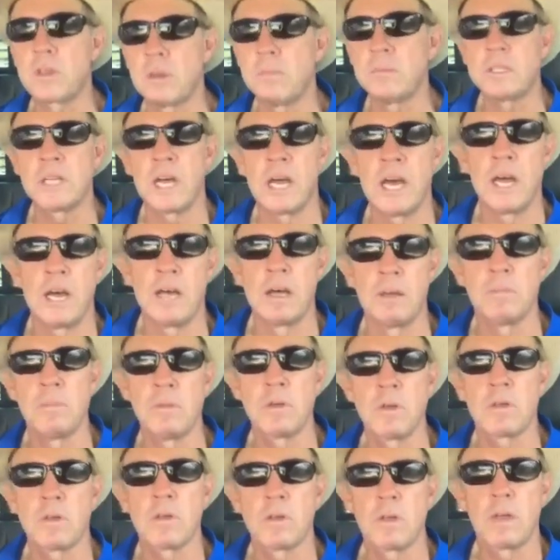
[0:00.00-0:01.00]

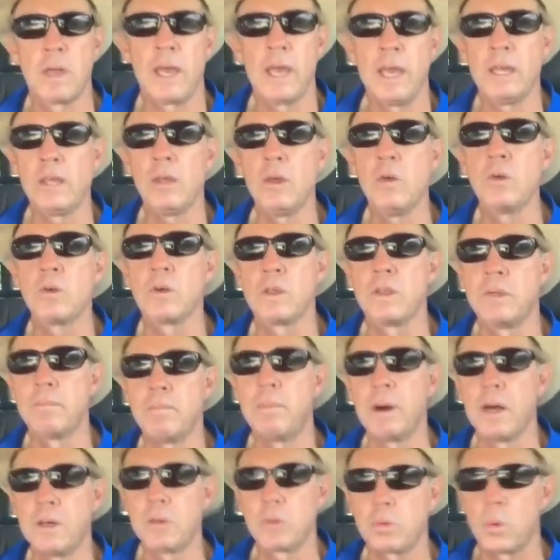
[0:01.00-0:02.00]
sometimes at using the
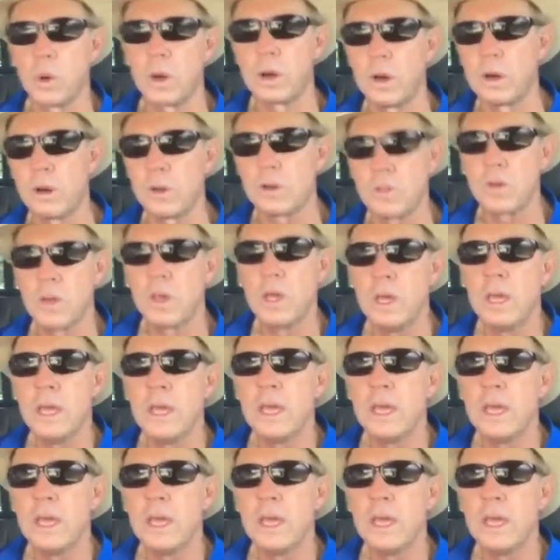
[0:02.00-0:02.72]
buzzwords.